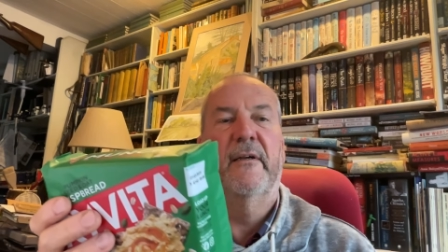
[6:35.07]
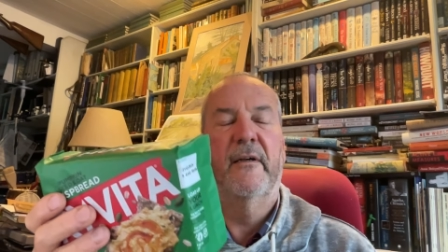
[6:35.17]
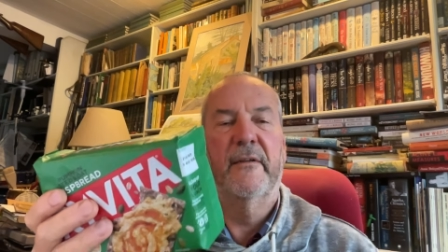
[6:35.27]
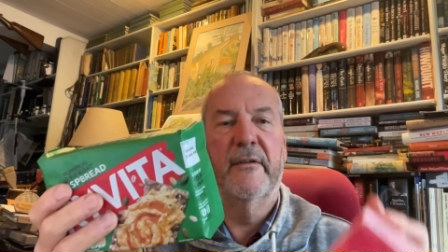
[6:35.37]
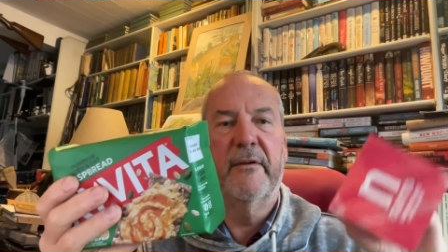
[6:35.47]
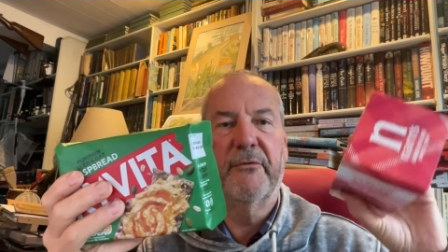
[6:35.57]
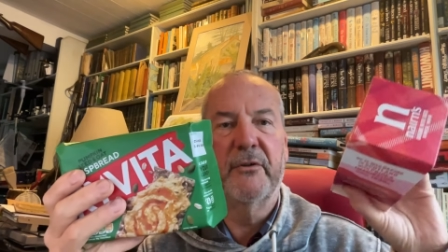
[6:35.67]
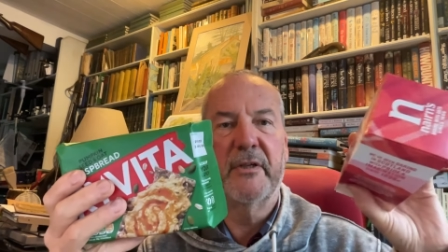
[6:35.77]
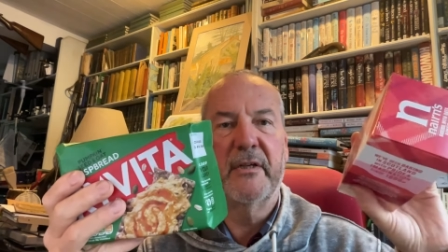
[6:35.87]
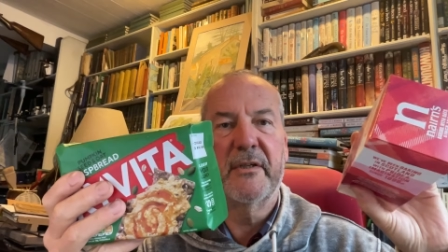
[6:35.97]
at the
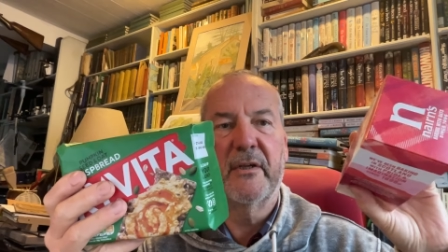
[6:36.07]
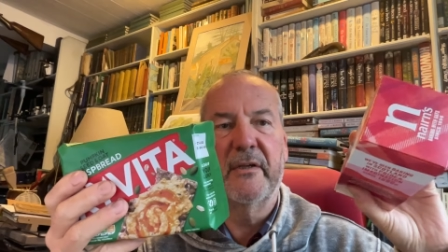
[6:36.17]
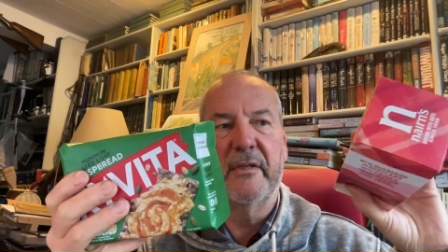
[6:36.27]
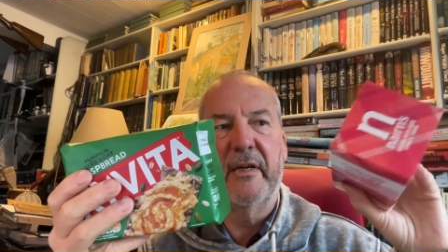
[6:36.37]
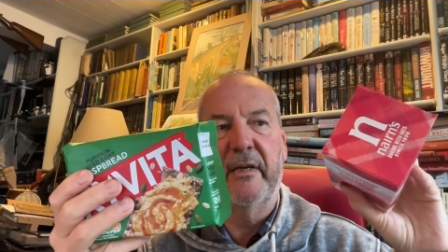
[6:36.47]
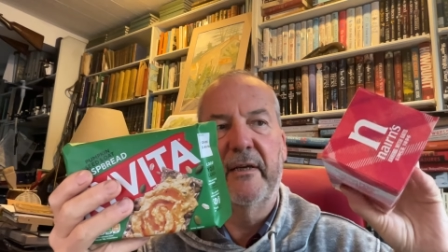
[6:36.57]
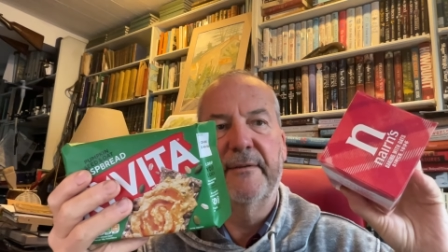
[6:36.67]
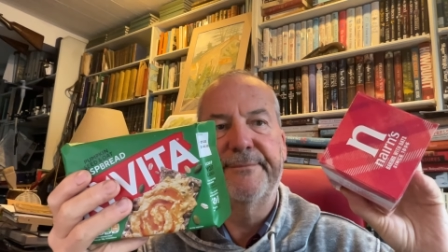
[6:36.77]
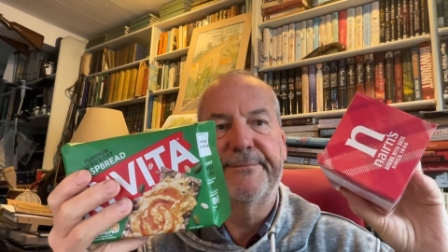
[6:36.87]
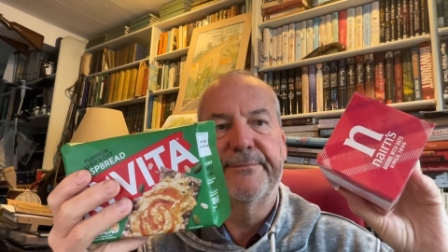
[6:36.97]
difference in size here,
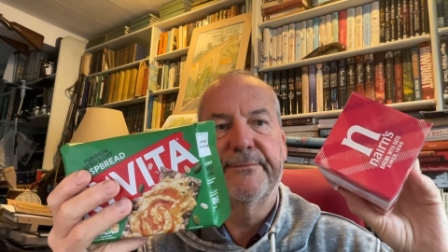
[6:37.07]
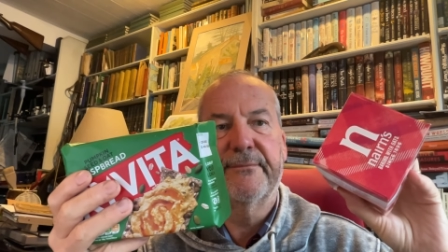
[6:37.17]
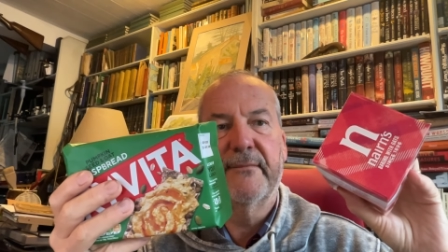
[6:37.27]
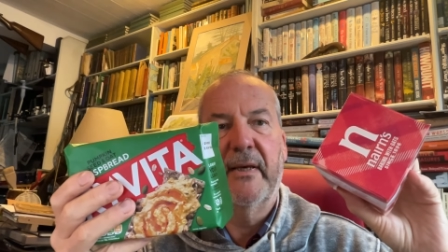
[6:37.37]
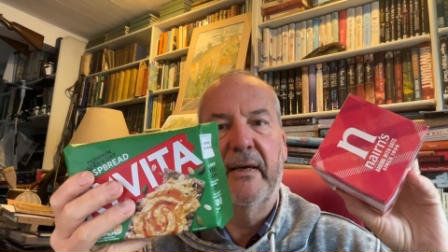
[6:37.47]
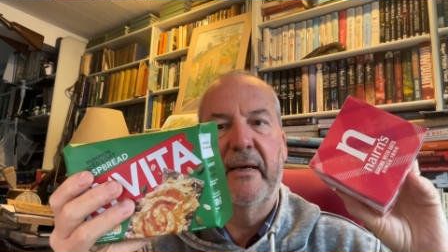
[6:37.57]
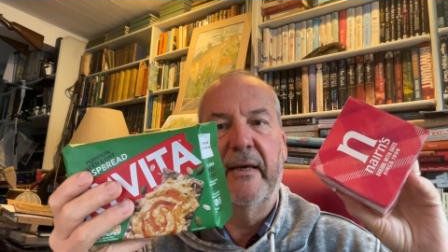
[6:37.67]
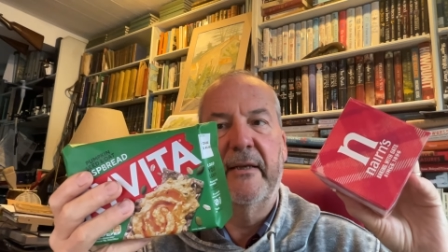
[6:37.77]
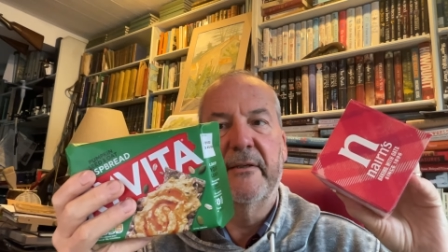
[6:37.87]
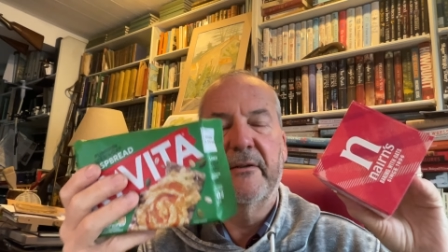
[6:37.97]

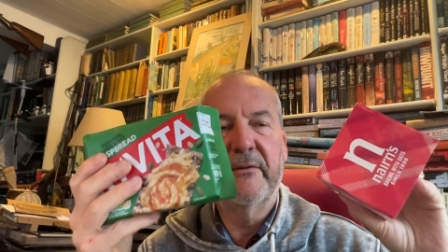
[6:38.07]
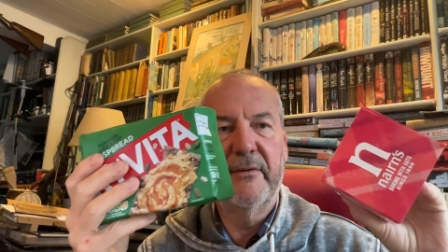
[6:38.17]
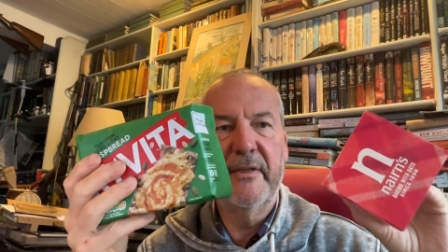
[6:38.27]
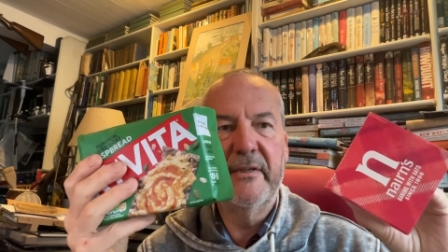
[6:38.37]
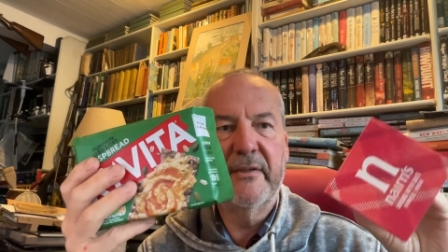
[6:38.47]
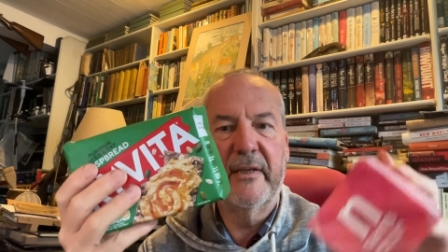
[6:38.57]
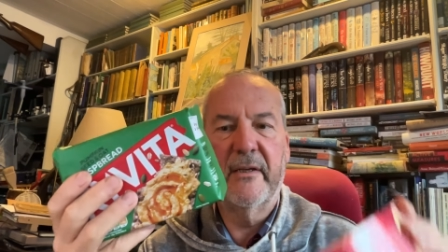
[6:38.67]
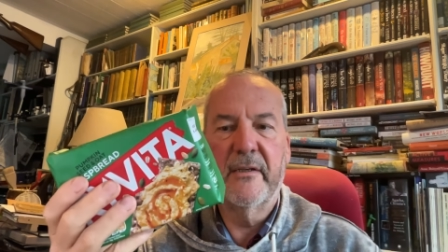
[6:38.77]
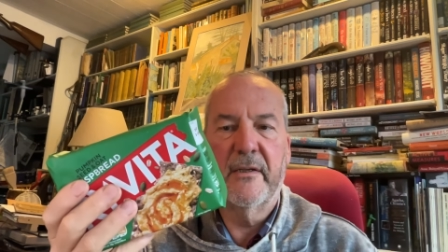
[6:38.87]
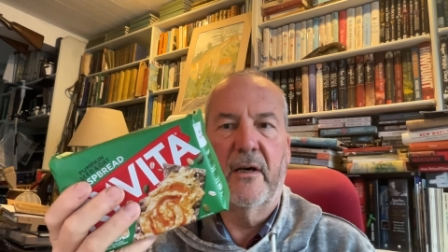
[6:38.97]
and these
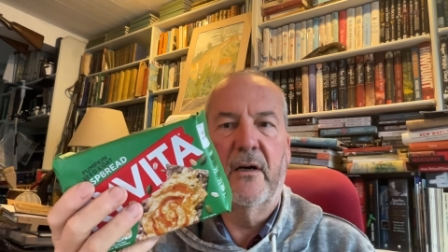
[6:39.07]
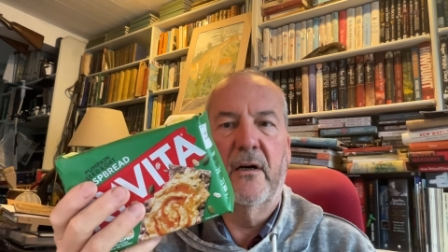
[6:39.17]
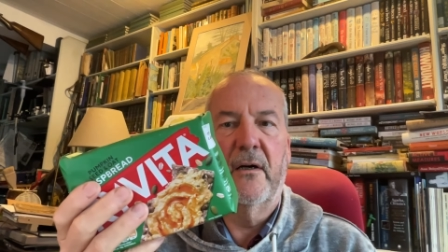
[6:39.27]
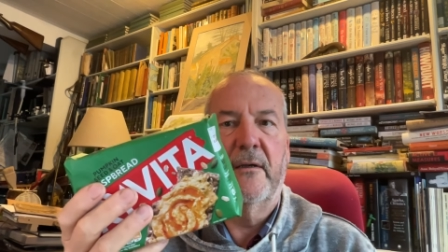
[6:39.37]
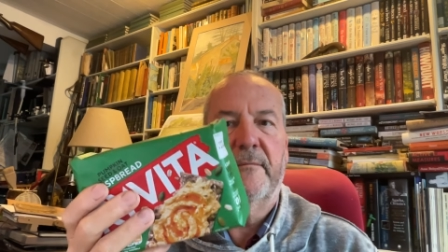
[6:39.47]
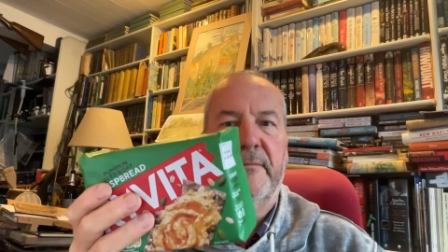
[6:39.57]
things are